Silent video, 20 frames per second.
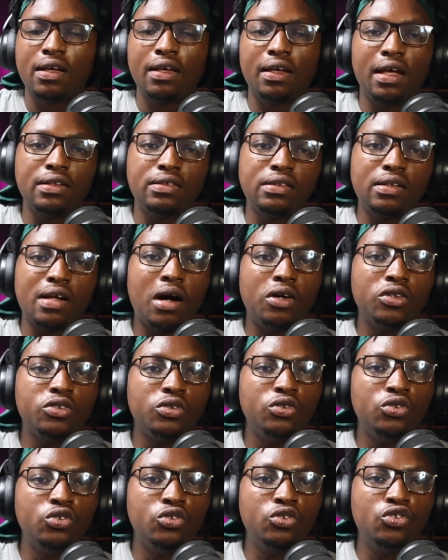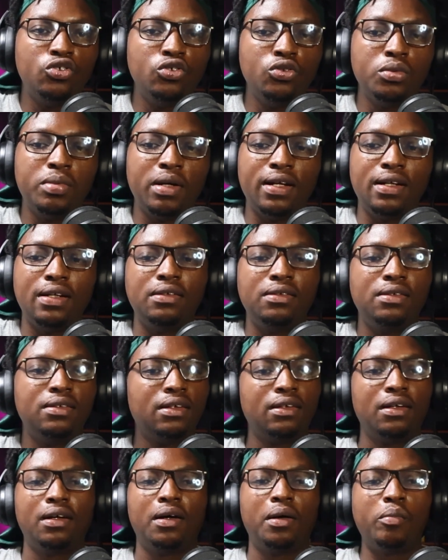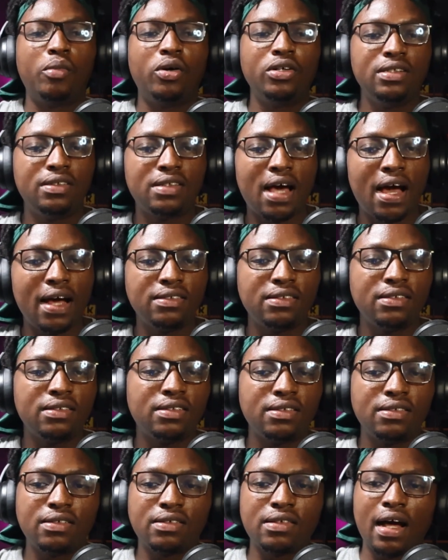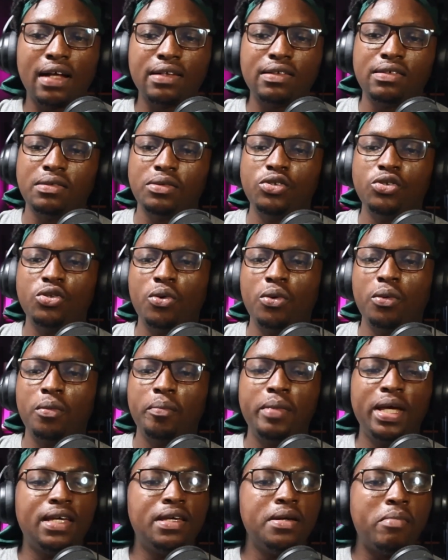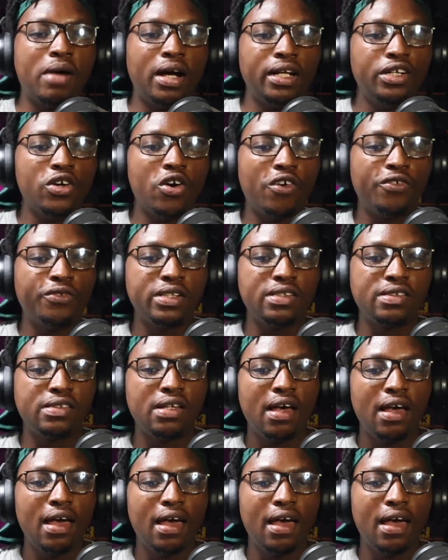get it out on YouTube, and monetize it and start, making money off it.